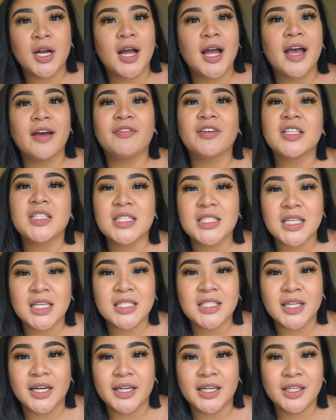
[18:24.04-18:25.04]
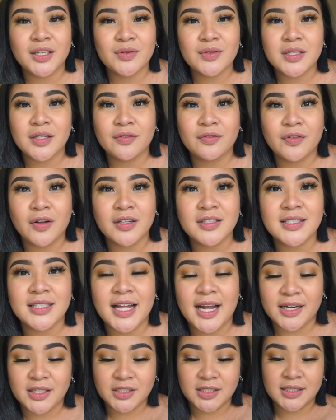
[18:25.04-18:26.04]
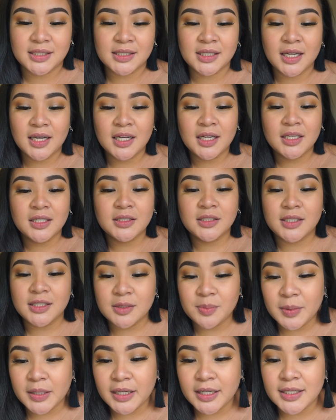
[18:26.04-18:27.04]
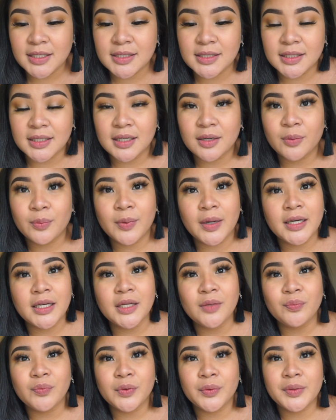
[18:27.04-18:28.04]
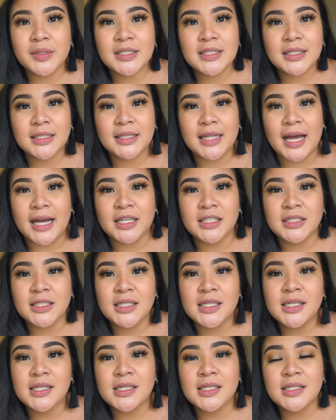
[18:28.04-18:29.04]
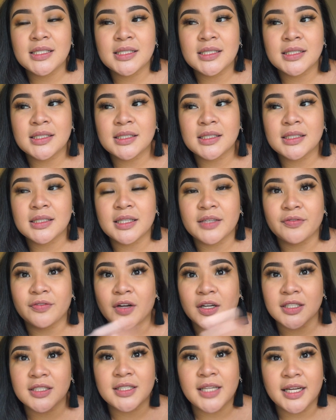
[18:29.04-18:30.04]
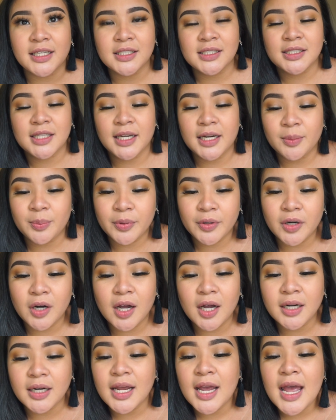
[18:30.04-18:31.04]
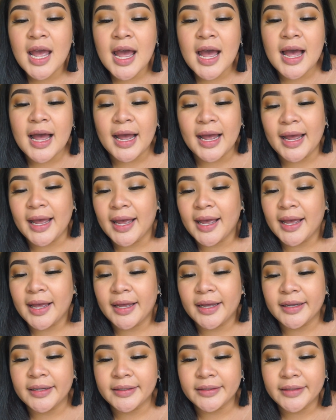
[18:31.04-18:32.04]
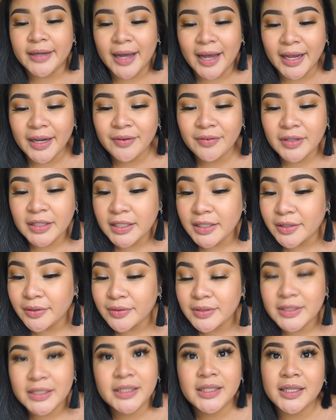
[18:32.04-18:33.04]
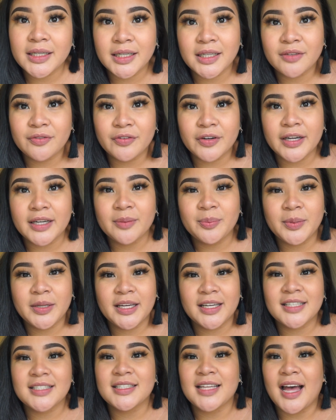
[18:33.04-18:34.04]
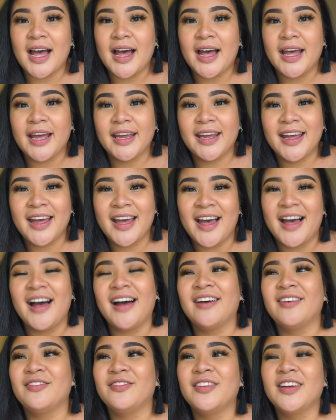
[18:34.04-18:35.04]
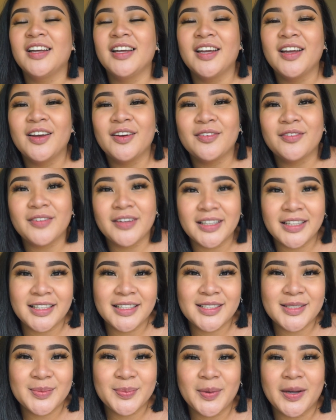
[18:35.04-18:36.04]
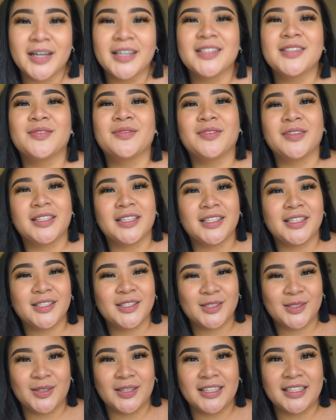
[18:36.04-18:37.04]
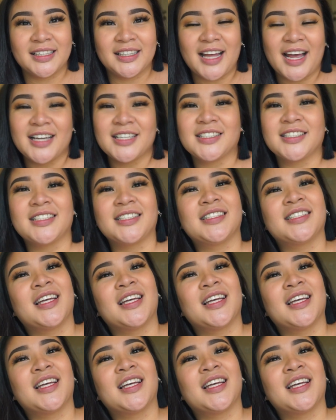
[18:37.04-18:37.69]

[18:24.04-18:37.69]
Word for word: ever since I started using false lashes, just because one, it ruins the lashes, the false lashes that I put on, and I really don't see the need for it because I have really sparse, really short lashes.